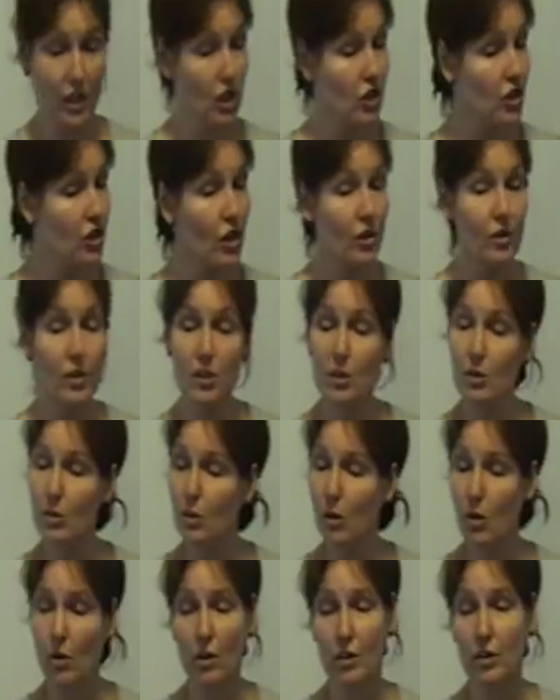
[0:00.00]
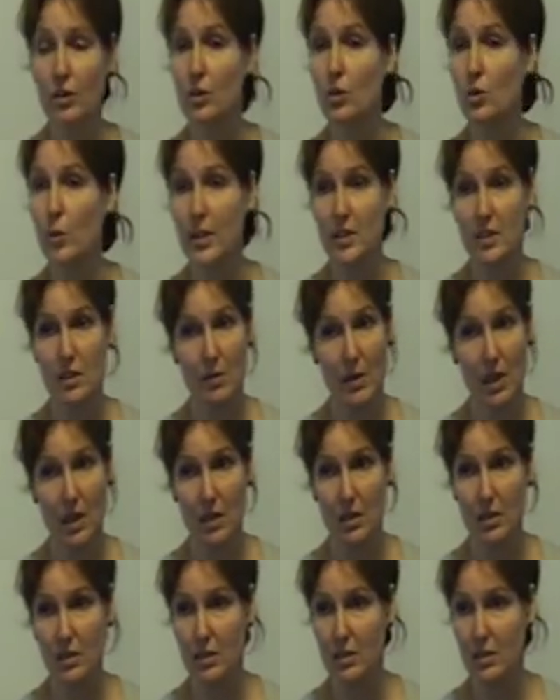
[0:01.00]
You don't need to longer than 20
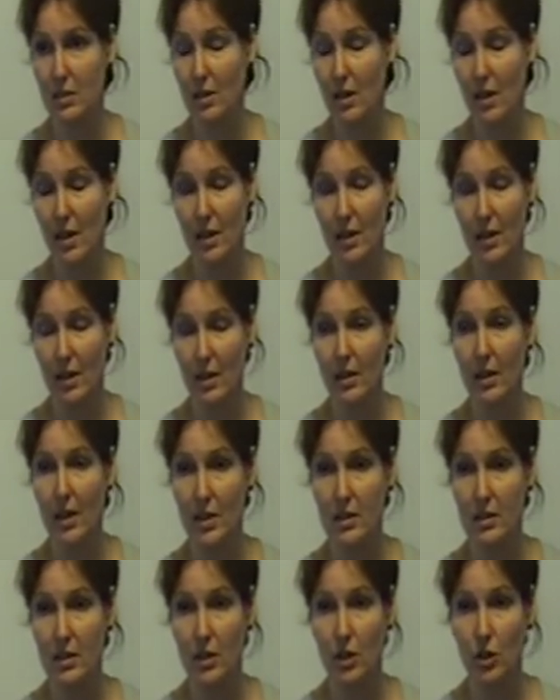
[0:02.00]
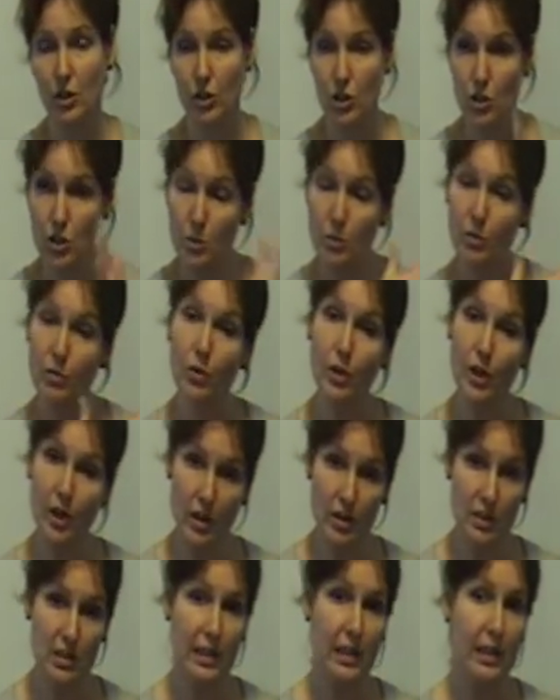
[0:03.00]
minutes. And that's it. You can use it before you go
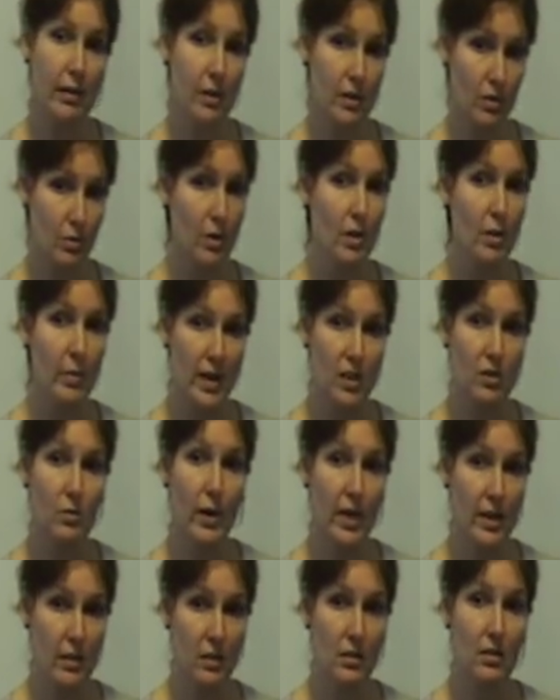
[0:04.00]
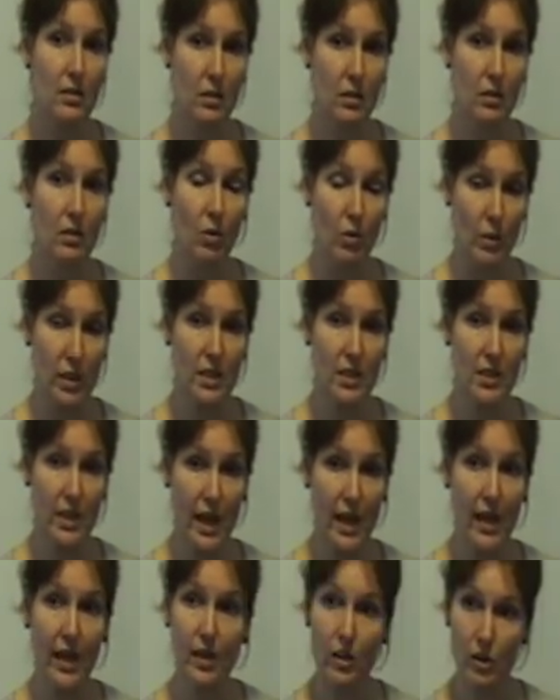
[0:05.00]
to sleep. That's one of the best ways that we say.
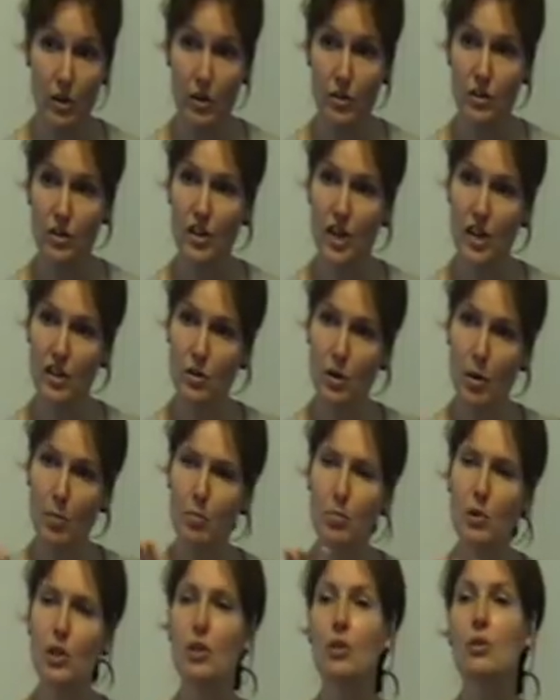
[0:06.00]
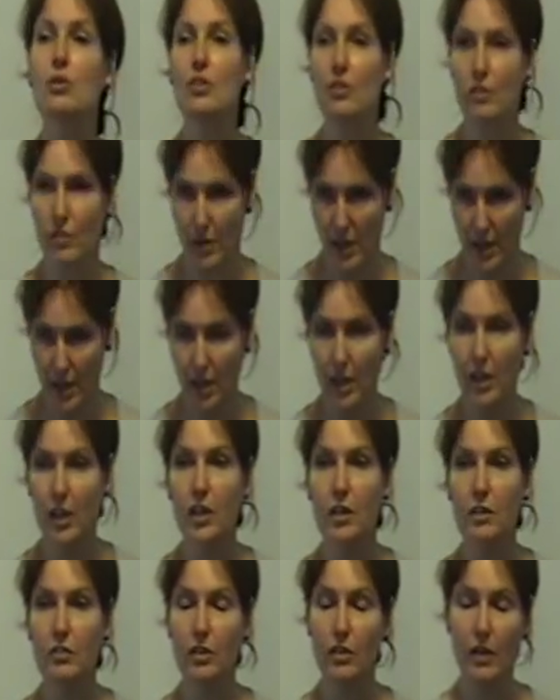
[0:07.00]
You know, it sets you up beautifully
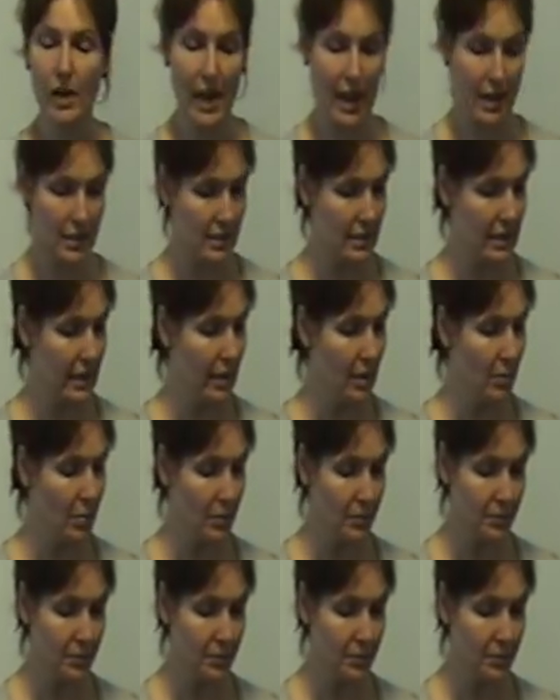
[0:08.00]
for relaxed sleep.